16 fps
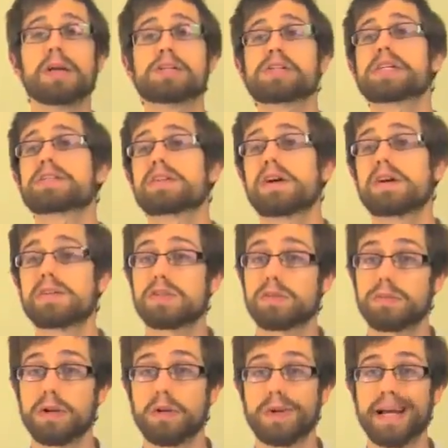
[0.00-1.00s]
Reishi is
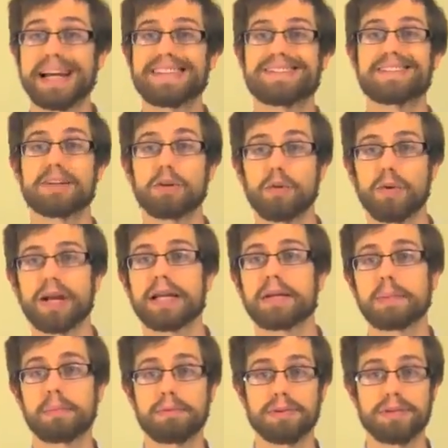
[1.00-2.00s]
also known as the
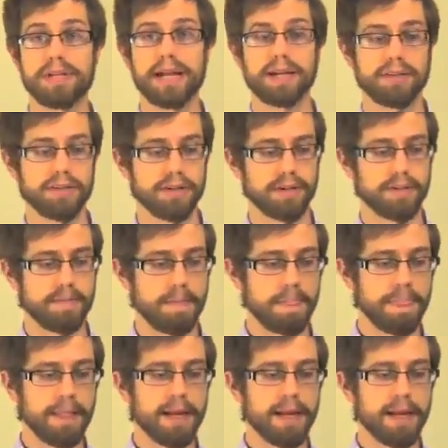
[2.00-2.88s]
Great Protector.